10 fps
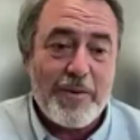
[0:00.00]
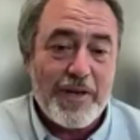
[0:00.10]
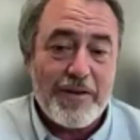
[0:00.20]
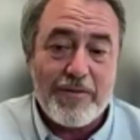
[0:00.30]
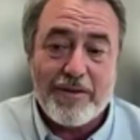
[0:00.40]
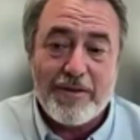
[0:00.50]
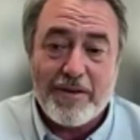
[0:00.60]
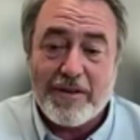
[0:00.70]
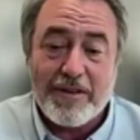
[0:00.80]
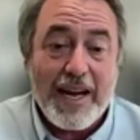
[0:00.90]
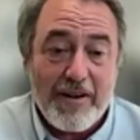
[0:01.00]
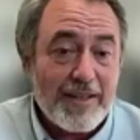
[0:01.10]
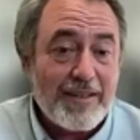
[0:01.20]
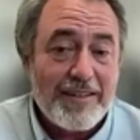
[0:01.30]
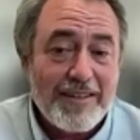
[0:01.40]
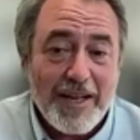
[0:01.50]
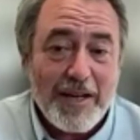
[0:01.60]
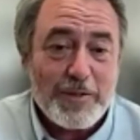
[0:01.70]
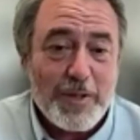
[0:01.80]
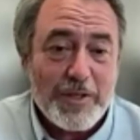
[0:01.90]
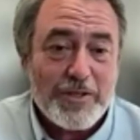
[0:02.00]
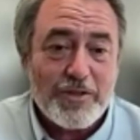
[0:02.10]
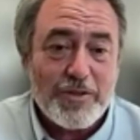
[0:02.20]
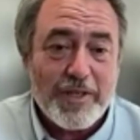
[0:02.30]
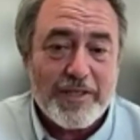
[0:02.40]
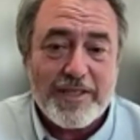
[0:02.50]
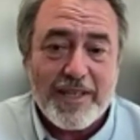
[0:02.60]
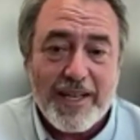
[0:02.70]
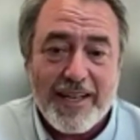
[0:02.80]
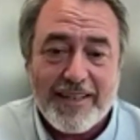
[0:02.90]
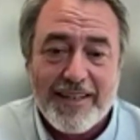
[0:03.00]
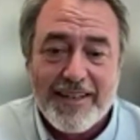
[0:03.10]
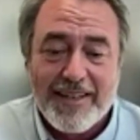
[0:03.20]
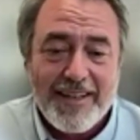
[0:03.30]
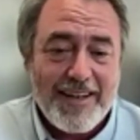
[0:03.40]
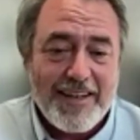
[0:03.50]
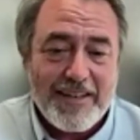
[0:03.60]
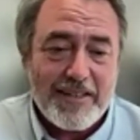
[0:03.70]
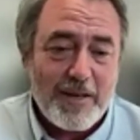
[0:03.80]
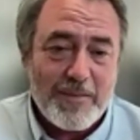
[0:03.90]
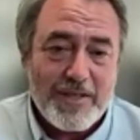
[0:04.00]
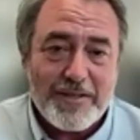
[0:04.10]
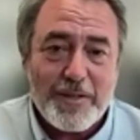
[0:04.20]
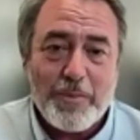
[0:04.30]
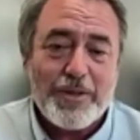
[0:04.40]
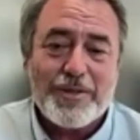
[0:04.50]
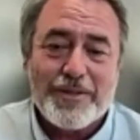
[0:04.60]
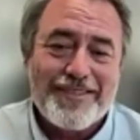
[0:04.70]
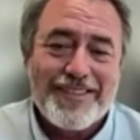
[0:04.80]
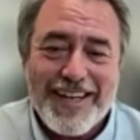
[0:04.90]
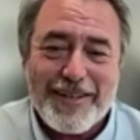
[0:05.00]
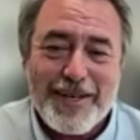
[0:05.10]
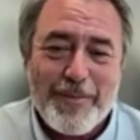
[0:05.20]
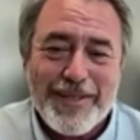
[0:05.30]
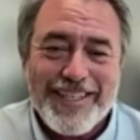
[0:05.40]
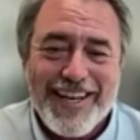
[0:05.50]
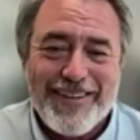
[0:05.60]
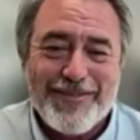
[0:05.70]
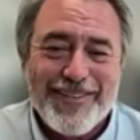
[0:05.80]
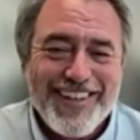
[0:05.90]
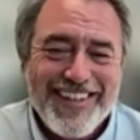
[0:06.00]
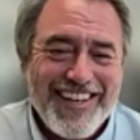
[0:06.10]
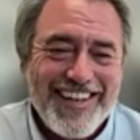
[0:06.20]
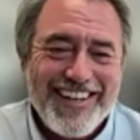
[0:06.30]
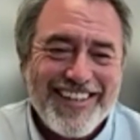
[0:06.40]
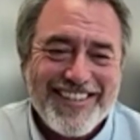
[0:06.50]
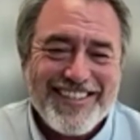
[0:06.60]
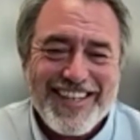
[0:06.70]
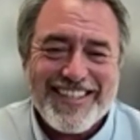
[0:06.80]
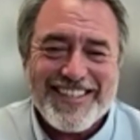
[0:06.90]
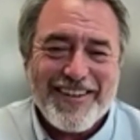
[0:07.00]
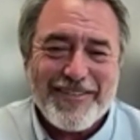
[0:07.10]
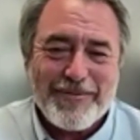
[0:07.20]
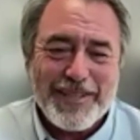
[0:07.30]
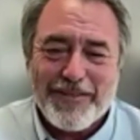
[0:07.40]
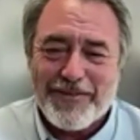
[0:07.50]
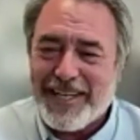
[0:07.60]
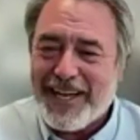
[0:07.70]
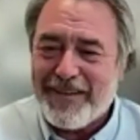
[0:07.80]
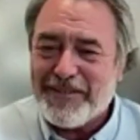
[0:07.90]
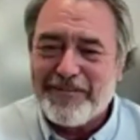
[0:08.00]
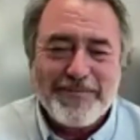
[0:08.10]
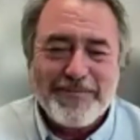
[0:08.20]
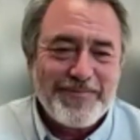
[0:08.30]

everybody for caring so much to join us today, and come see us in person. Come on down, check us out. We'd love to have you.